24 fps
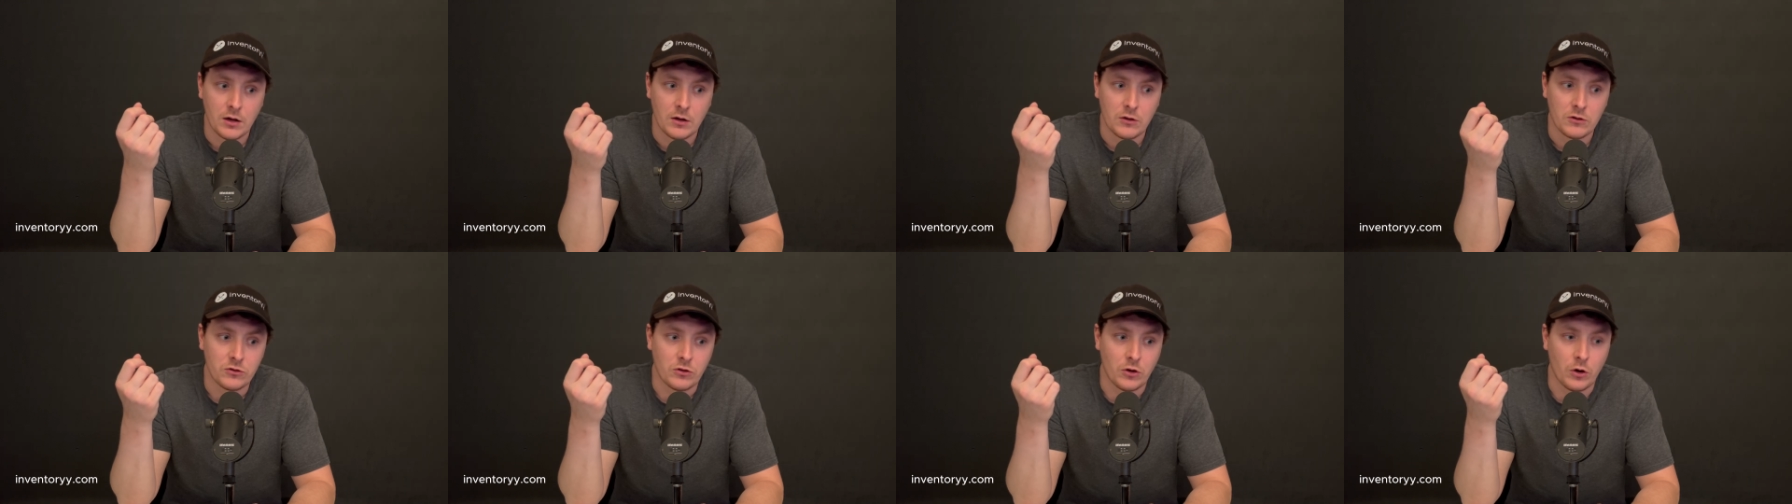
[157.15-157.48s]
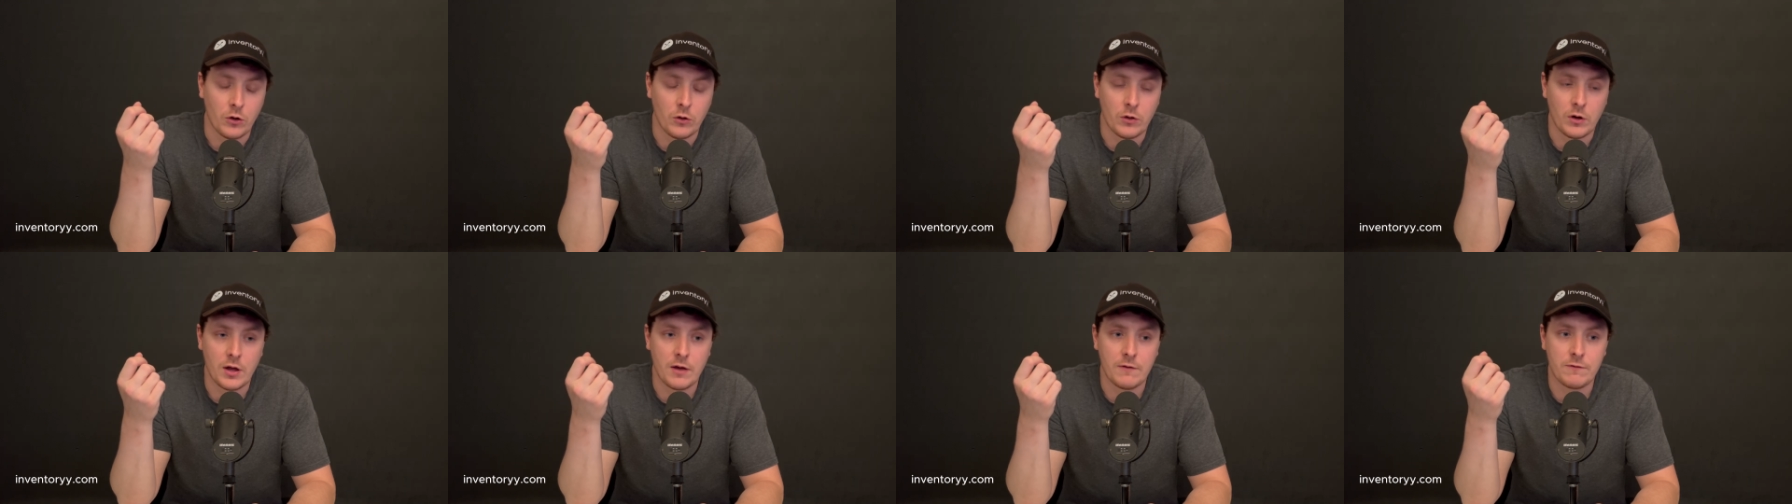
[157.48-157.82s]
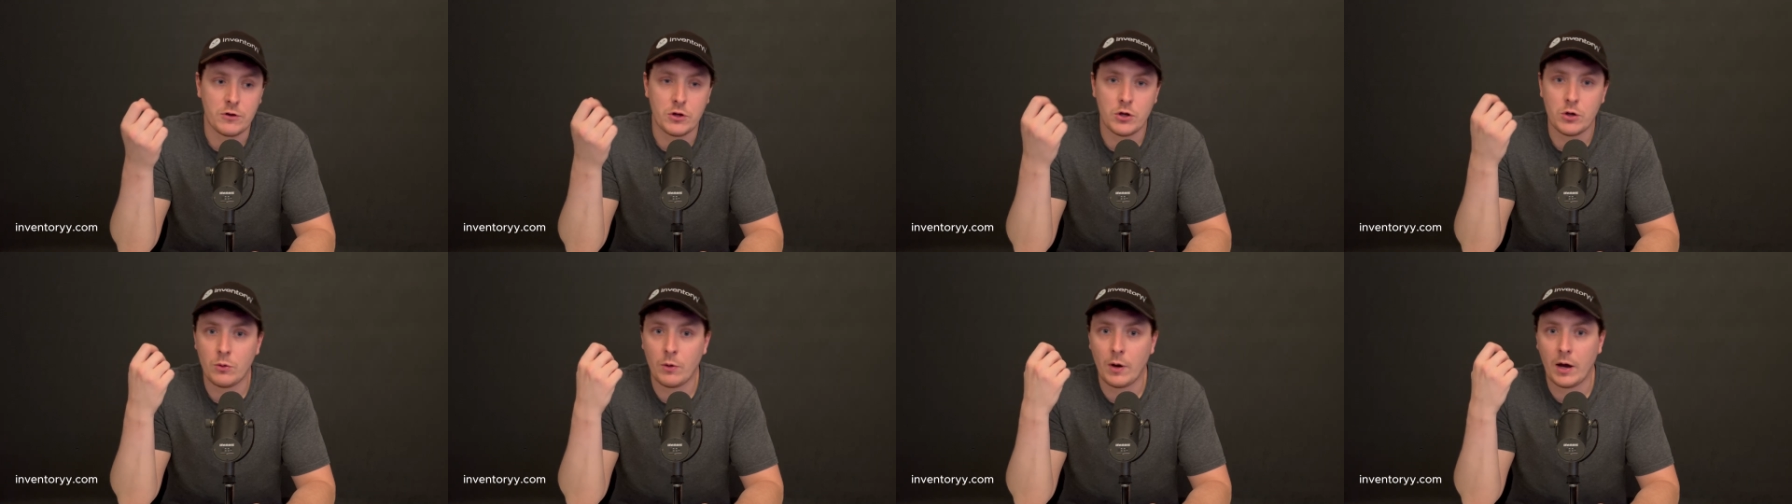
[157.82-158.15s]
So if
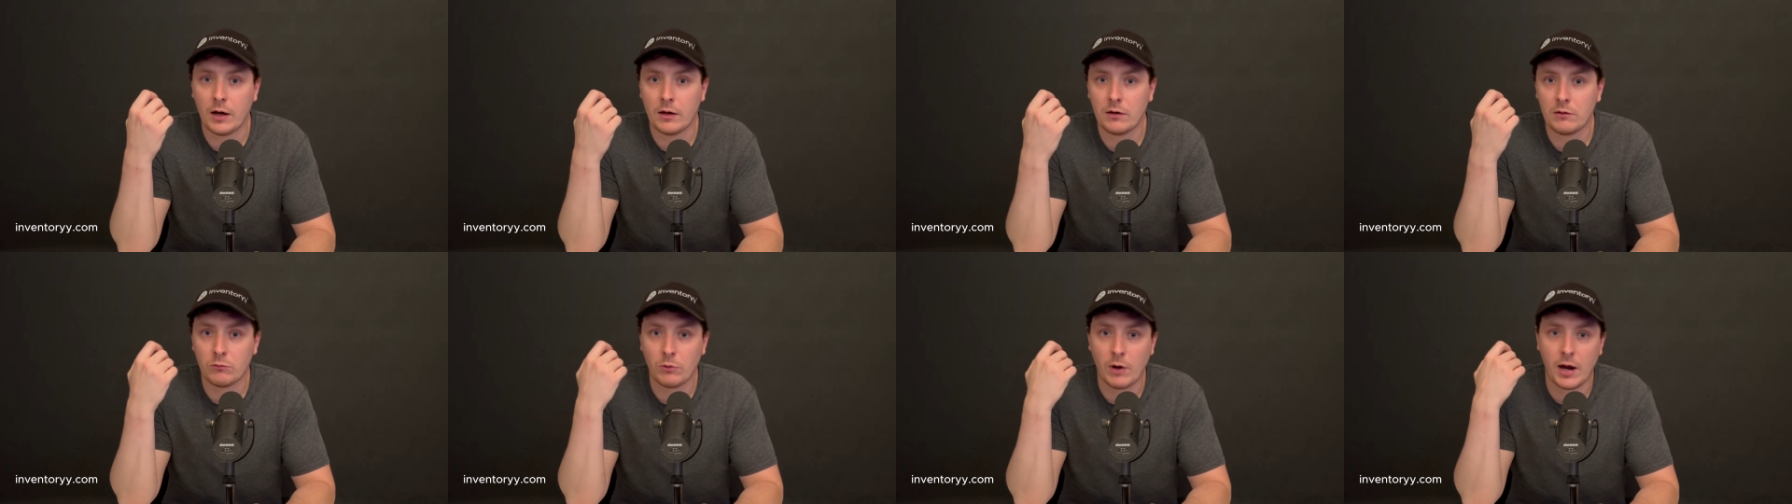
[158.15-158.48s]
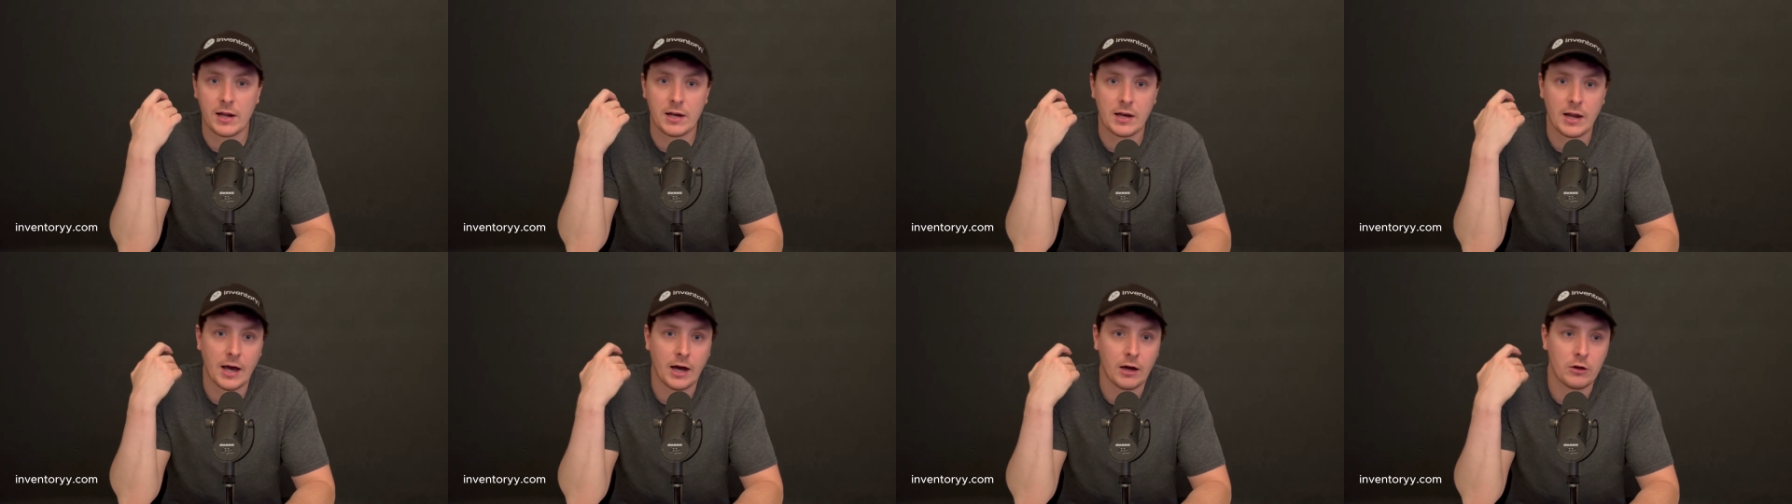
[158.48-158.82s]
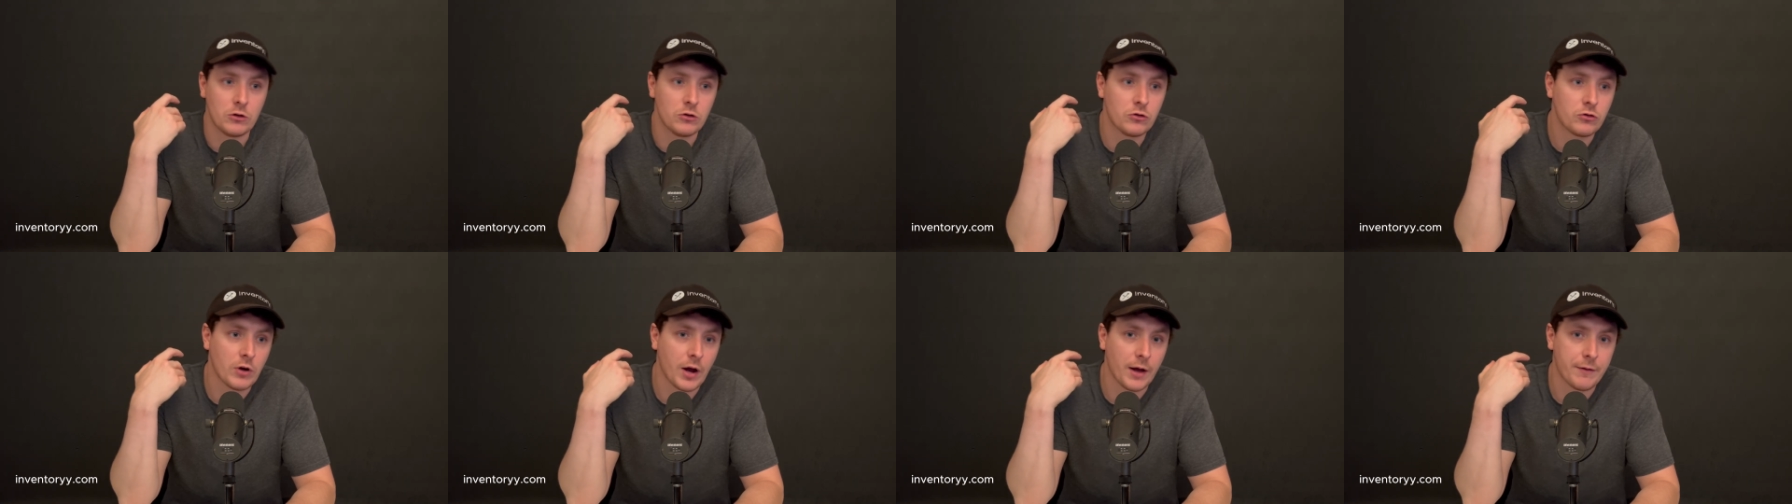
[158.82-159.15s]
you right now
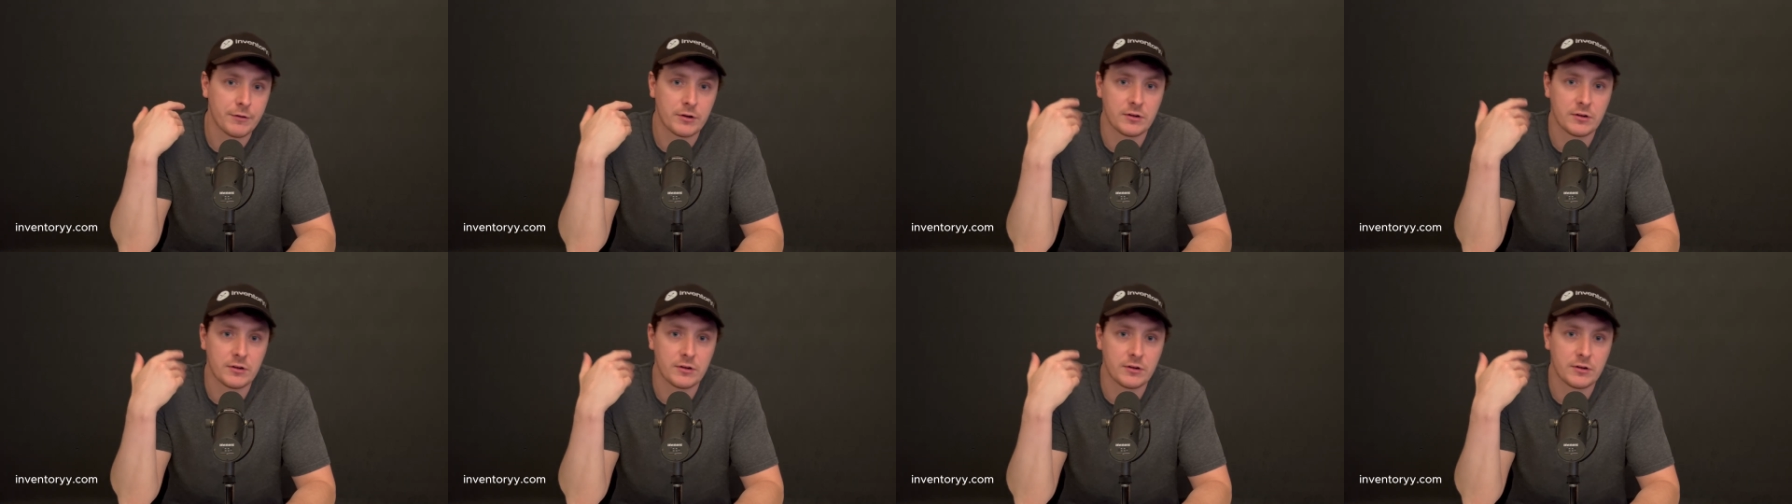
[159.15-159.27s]
you drive